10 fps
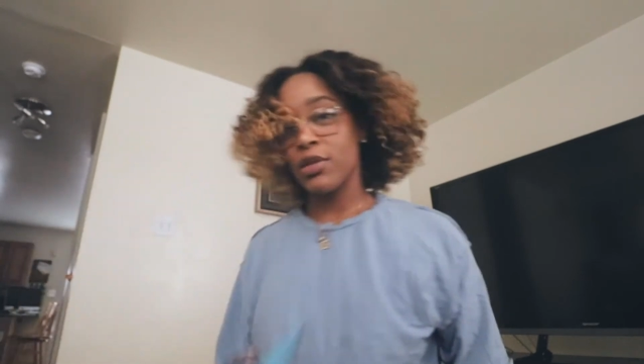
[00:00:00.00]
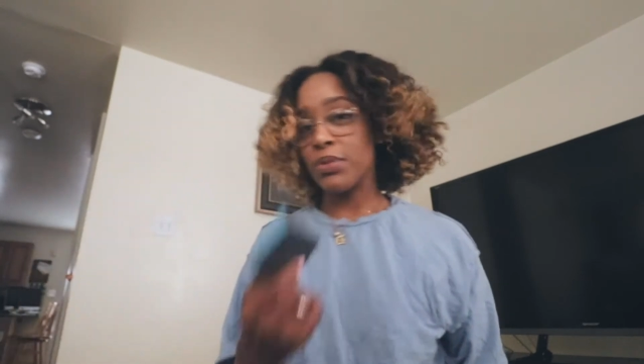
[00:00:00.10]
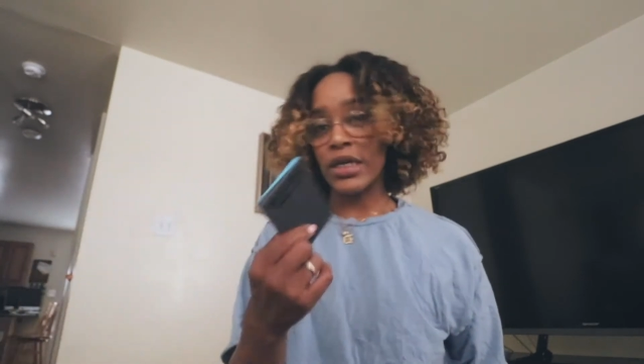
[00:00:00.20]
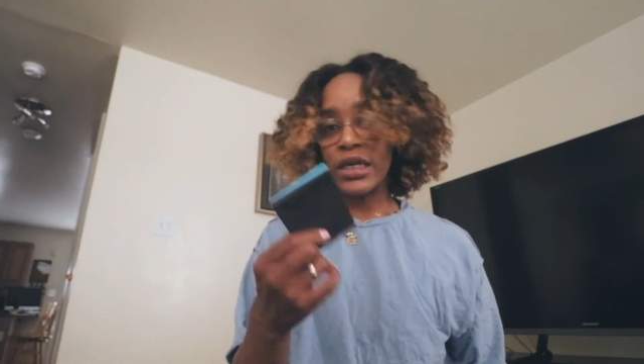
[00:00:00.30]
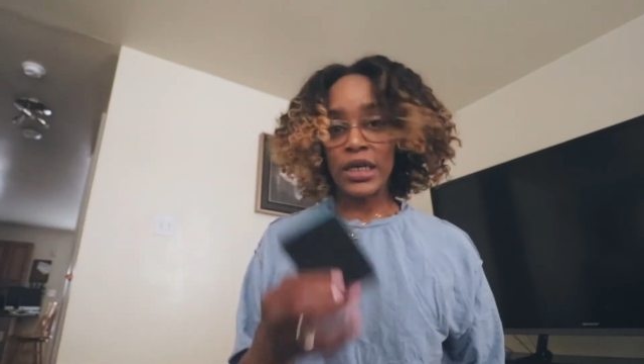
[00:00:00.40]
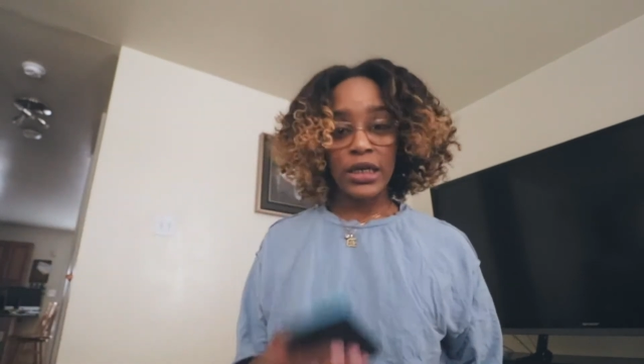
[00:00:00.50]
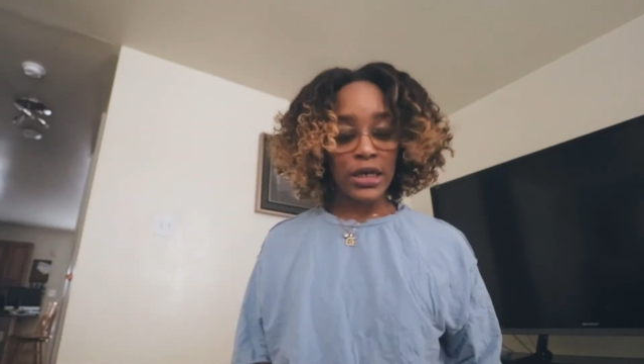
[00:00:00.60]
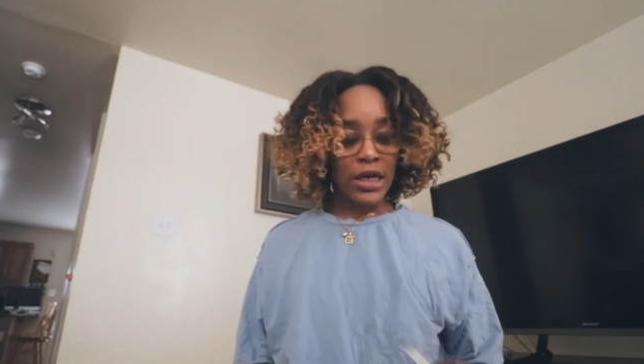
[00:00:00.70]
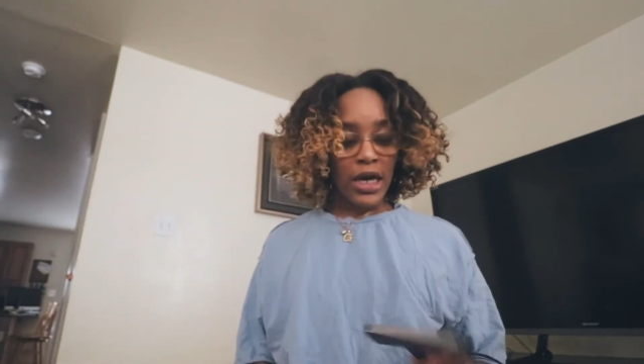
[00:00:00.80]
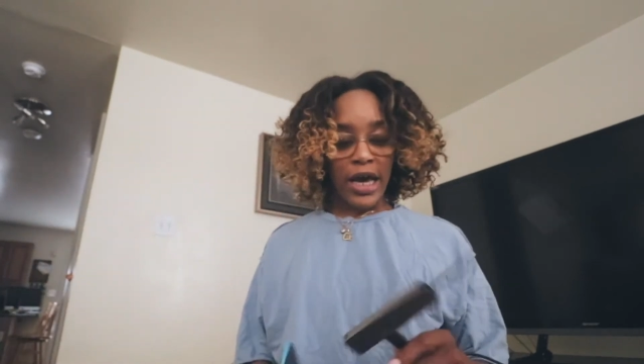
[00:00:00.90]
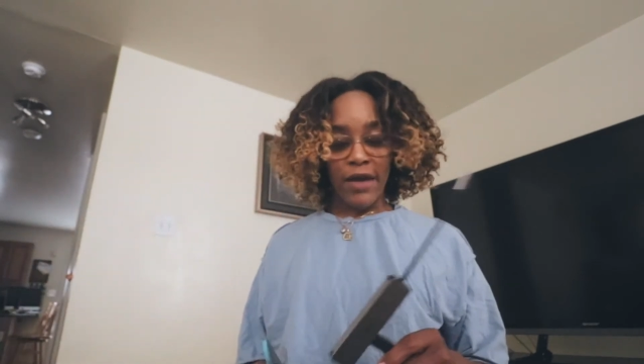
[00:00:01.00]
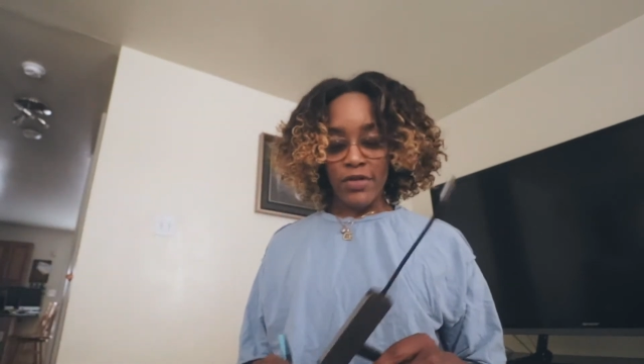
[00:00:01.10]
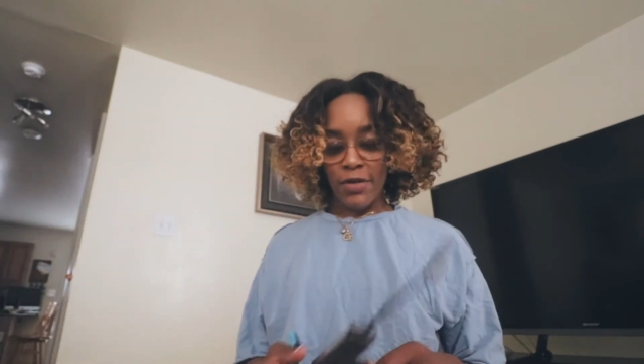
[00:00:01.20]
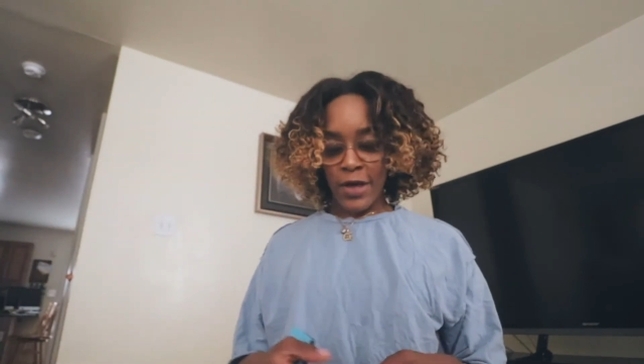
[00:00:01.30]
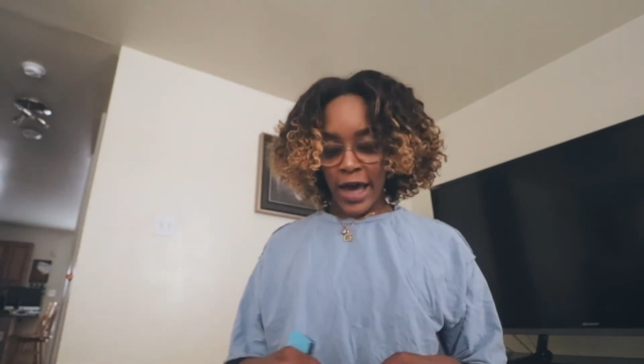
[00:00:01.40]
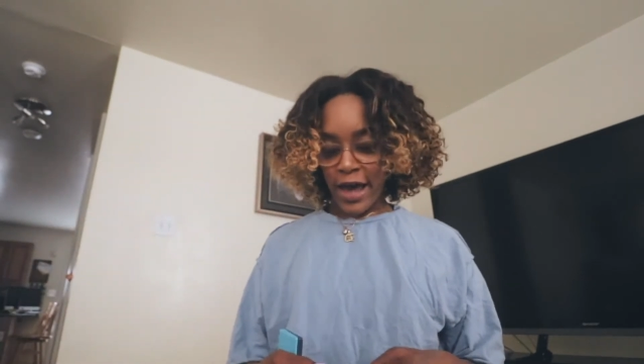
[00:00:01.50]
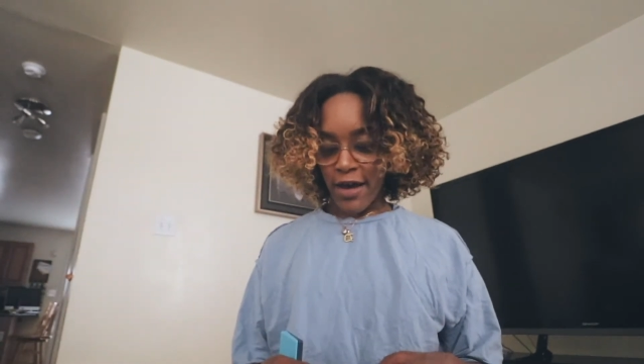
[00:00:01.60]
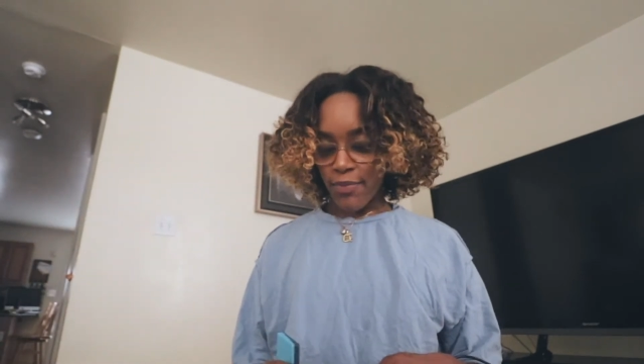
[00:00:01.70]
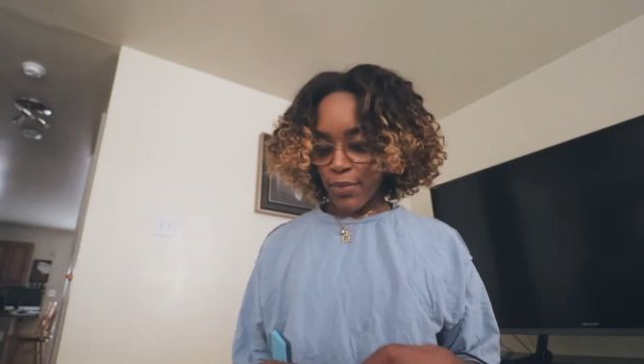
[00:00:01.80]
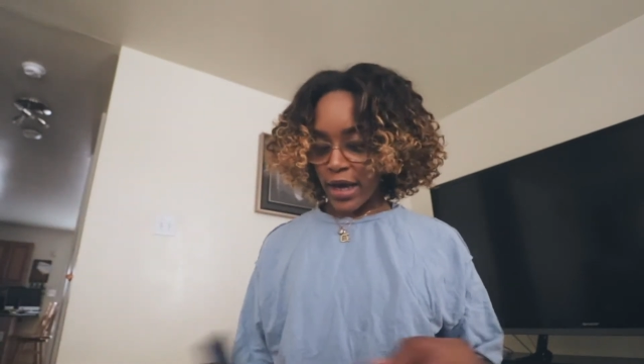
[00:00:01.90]
B. I have to
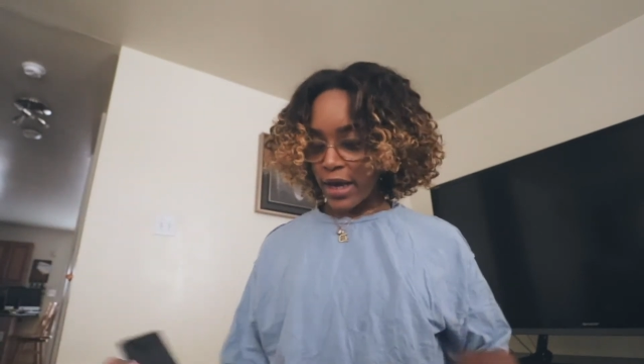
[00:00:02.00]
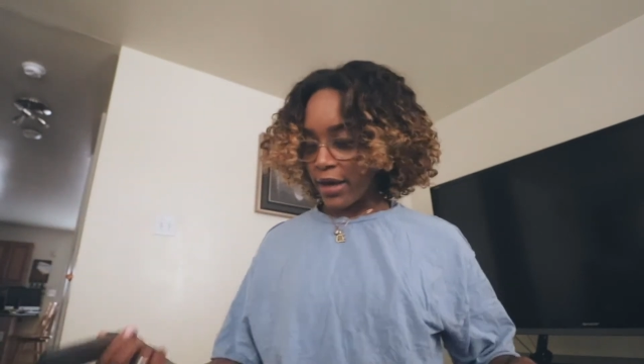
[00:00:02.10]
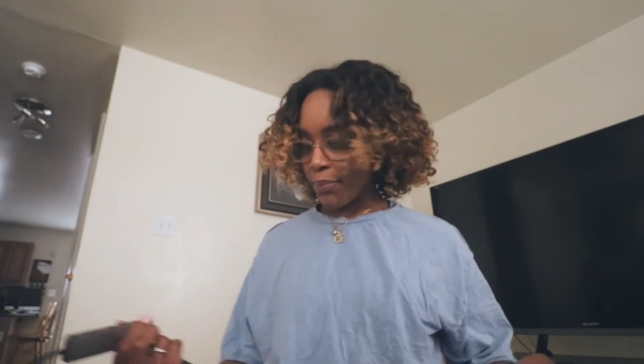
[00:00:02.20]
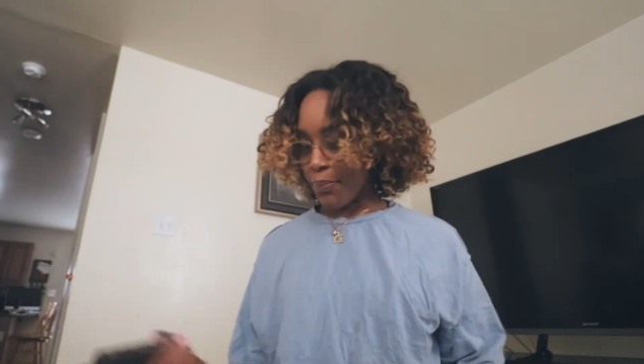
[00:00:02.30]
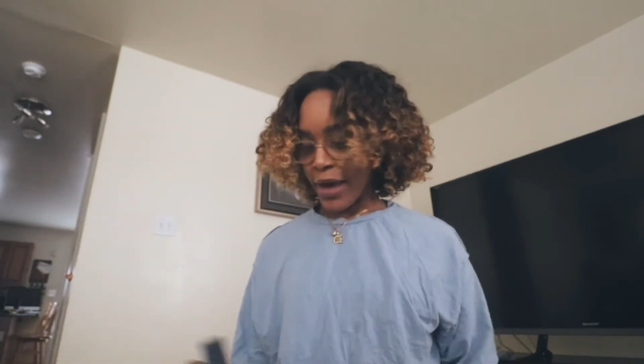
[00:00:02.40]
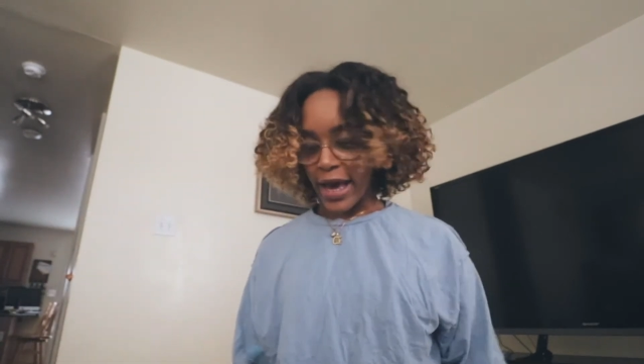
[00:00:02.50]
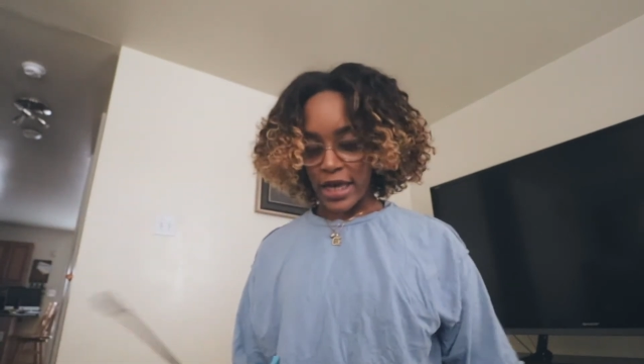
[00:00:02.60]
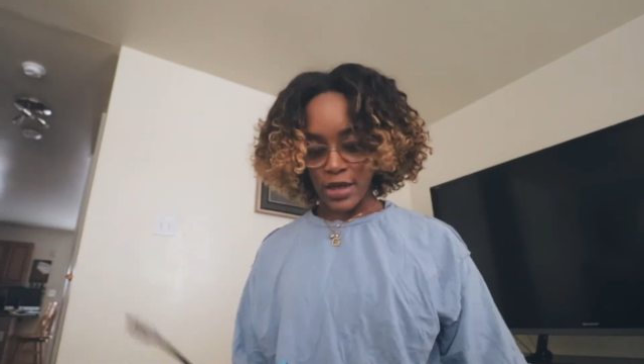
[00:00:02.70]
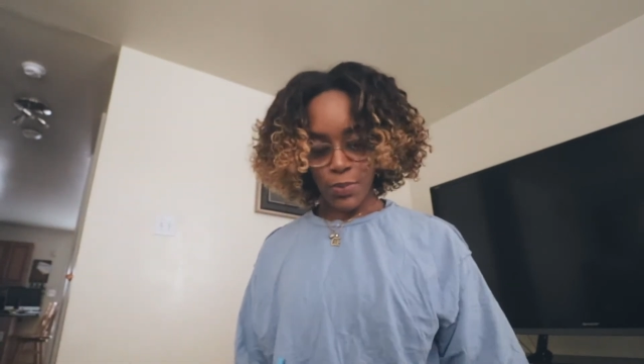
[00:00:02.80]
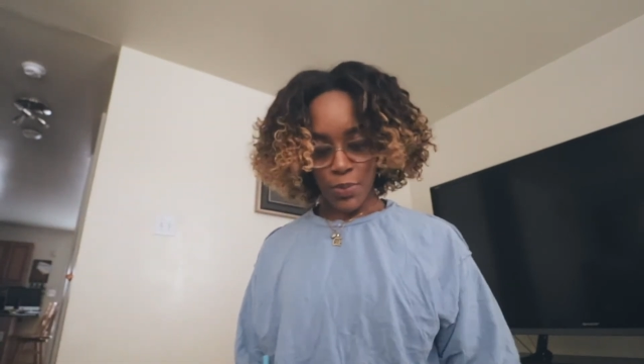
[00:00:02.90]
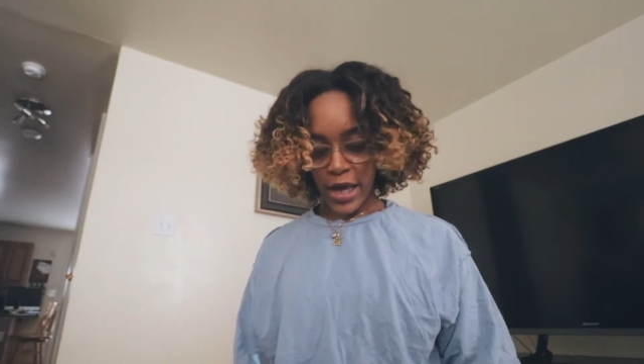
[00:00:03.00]
have my pass.